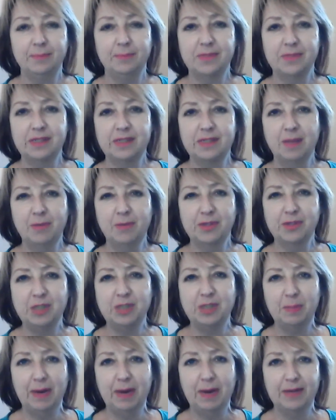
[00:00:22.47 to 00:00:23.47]
some
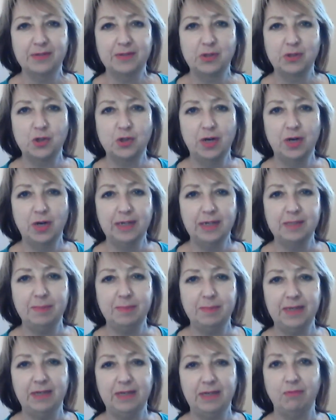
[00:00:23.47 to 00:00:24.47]
osteopaths are trying to
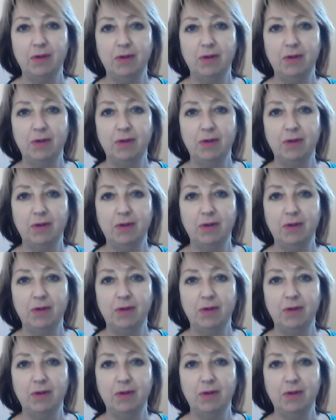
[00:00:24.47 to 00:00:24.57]
be